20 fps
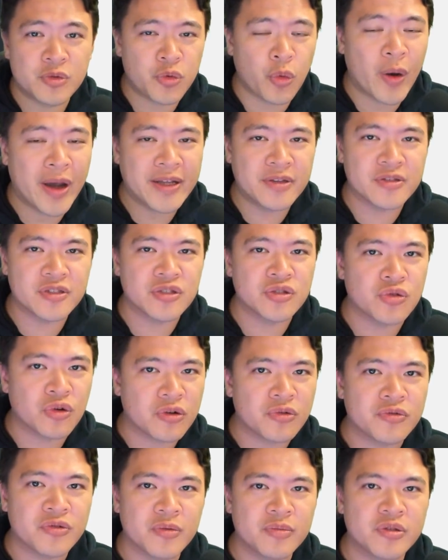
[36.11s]
way to
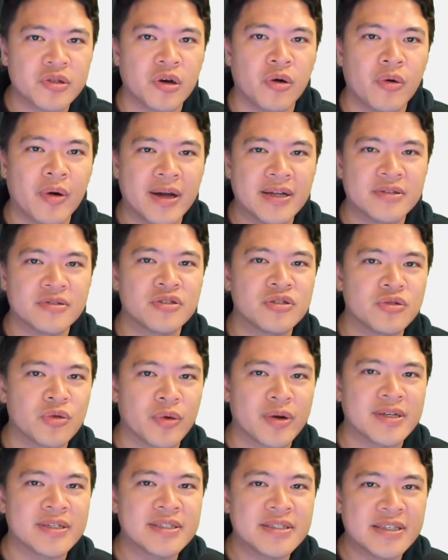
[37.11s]
store crypto and to
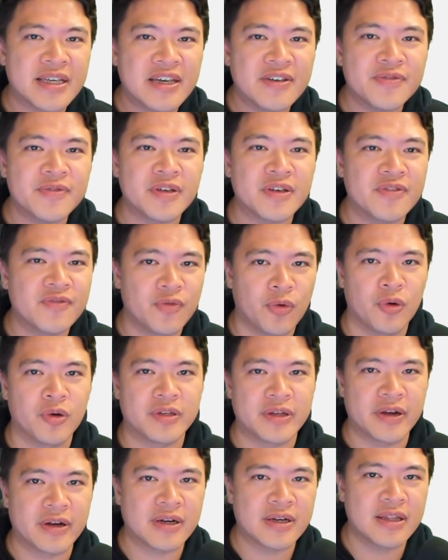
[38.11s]
store it safely
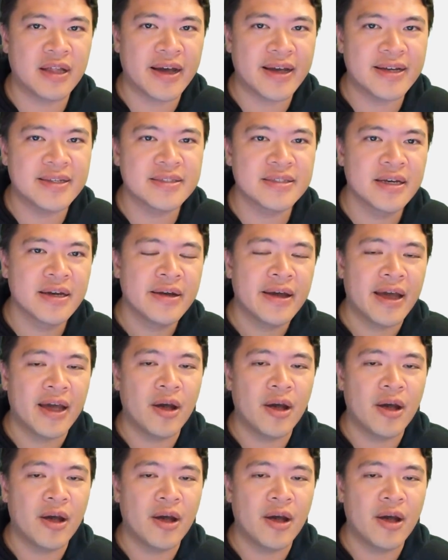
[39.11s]
for their clients.